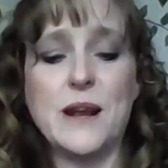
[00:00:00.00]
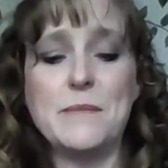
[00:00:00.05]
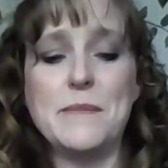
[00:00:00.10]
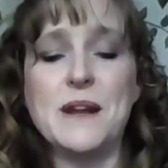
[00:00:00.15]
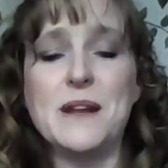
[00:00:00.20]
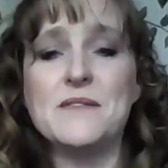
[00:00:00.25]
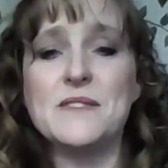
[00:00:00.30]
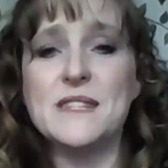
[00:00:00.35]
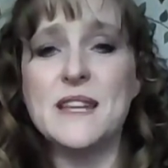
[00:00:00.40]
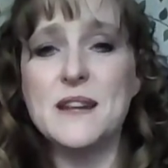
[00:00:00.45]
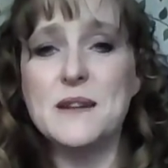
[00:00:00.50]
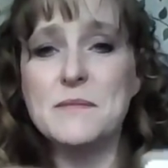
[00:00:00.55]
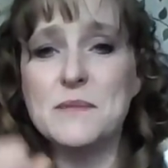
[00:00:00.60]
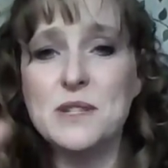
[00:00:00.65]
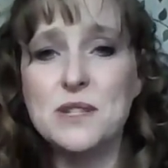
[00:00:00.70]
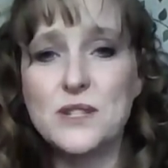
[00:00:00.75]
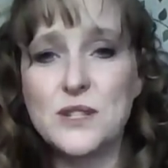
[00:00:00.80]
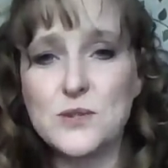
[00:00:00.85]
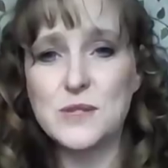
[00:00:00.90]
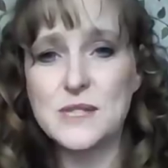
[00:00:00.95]
I mean, I've sent them
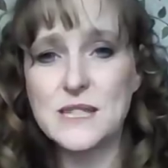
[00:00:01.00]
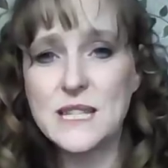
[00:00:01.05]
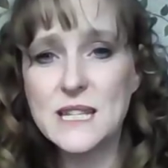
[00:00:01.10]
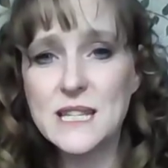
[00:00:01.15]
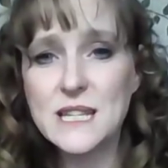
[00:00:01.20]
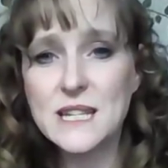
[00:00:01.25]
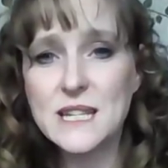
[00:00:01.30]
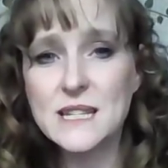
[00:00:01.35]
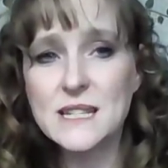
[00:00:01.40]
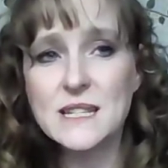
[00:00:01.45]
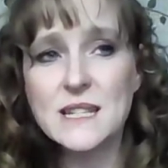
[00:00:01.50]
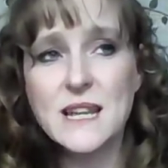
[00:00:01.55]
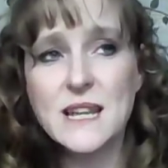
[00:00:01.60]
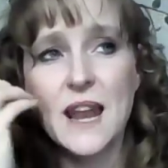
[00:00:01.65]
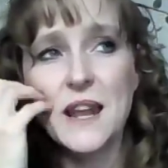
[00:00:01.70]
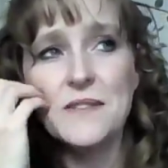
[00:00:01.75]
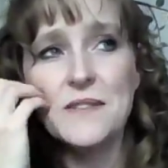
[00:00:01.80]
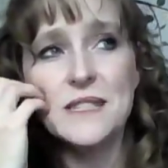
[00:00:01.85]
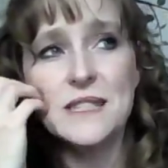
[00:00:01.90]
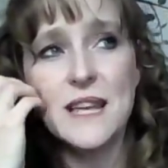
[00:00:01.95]
to Zealand,
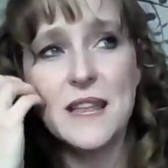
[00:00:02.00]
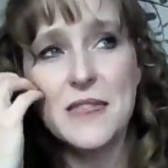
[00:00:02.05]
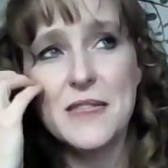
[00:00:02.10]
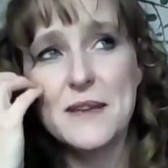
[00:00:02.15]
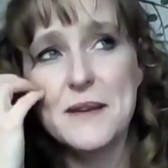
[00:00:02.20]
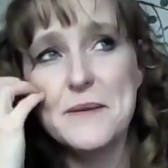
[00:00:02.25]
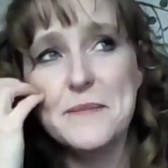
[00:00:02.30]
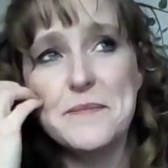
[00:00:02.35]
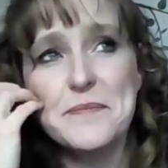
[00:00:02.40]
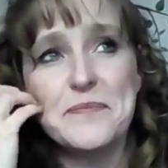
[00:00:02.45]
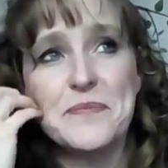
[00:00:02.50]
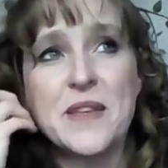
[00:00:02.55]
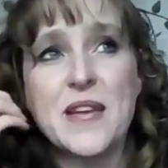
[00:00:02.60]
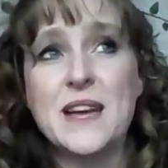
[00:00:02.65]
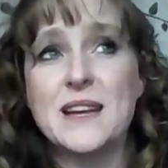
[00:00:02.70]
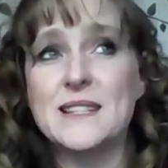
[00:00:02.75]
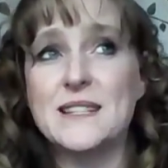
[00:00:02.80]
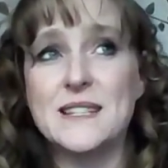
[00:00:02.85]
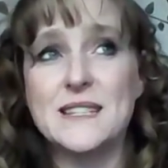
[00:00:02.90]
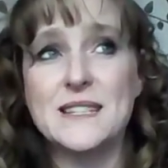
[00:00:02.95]
and I've sent them
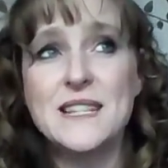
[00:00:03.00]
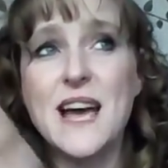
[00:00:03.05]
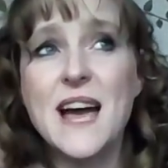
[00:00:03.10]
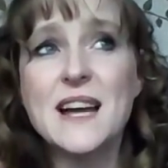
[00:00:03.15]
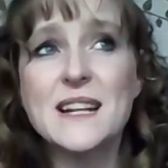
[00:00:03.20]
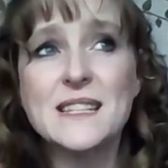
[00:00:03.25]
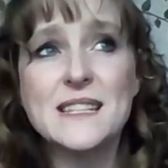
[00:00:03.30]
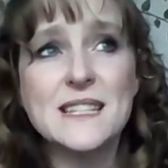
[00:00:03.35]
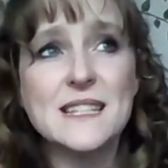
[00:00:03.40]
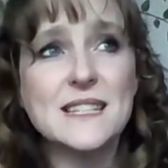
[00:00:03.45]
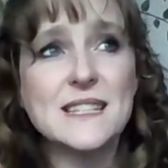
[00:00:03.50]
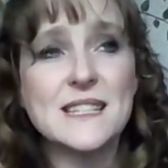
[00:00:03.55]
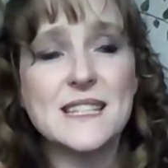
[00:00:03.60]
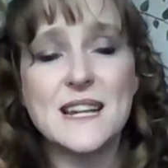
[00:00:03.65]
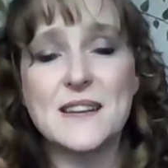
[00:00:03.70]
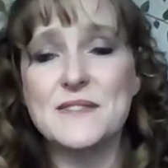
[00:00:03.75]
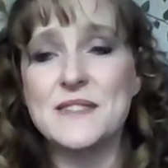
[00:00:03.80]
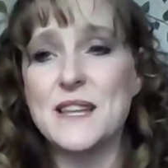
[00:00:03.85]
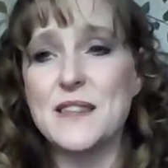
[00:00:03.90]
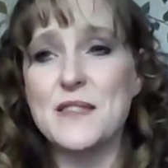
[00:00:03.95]
to Texas, and
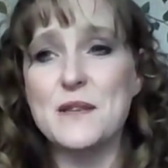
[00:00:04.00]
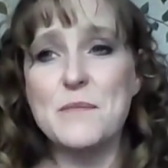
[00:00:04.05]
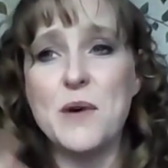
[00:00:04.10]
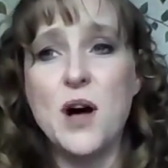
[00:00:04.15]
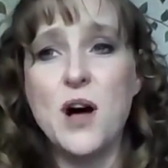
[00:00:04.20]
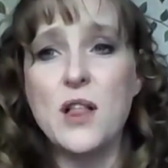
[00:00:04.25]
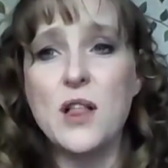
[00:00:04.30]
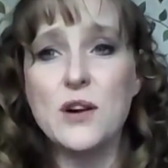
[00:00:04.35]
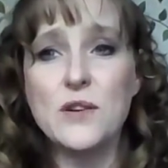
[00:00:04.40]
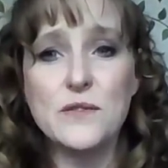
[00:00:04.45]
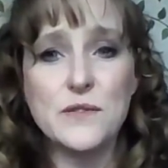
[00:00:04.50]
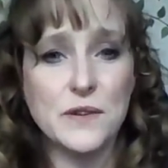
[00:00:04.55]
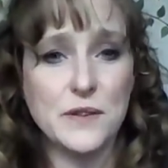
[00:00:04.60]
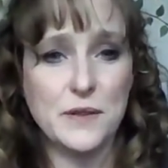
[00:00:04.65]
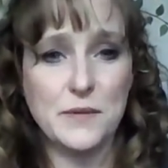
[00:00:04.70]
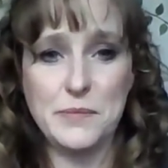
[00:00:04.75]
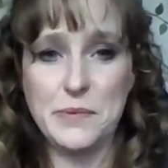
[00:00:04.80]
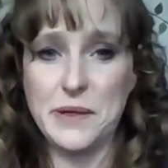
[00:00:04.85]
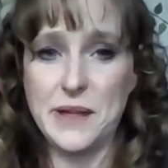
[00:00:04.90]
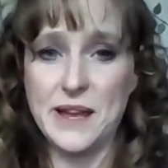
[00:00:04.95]
I've sent them all over
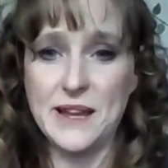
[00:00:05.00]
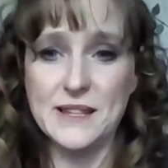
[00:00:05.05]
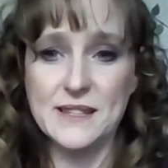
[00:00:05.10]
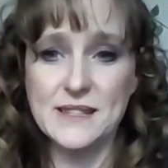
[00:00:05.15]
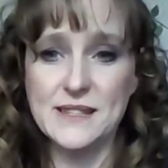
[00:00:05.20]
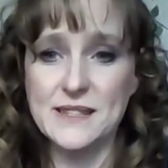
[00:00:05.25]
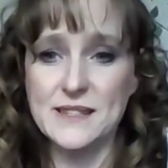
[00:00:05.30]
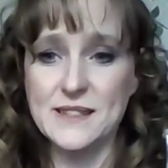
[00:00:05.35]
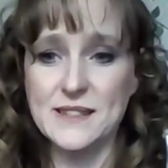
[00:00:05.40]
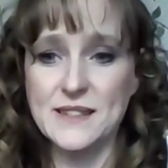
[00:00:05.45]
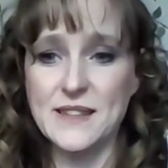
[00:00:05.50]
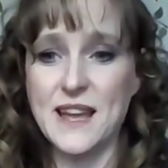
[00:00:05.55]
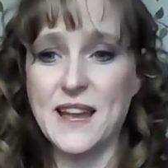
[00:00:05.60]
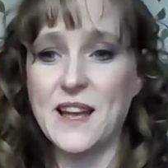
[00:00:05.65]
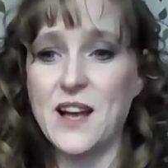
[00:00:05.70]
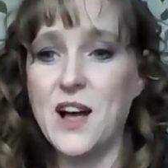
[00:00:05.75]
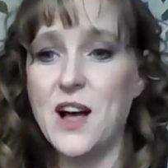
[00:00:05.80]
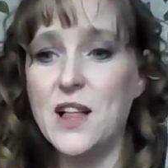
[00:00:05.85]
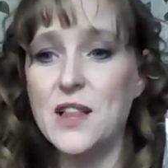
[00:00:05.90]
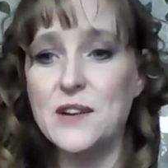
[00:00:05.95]
the place,
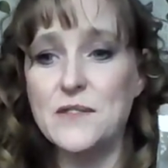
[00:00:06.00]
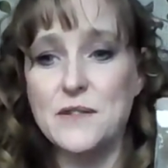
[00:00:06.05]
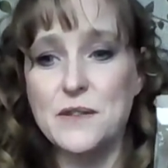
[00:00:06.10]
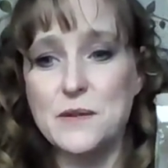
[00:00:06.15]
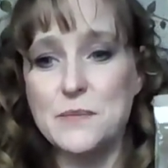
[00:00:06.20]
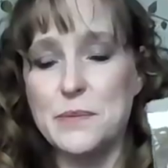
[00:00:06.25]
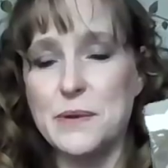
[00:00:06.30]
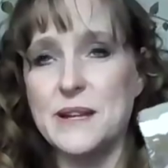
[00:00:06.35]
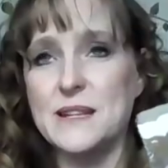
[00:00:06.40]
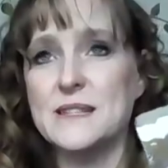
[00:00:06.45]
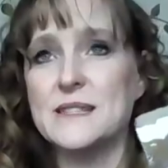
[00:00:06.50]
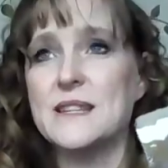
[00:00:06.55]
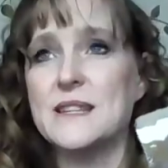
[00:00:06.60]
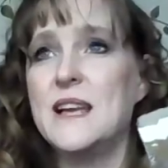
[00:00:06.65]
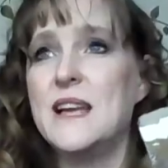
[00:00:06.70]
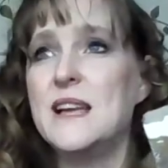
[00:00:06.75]
like all over the place,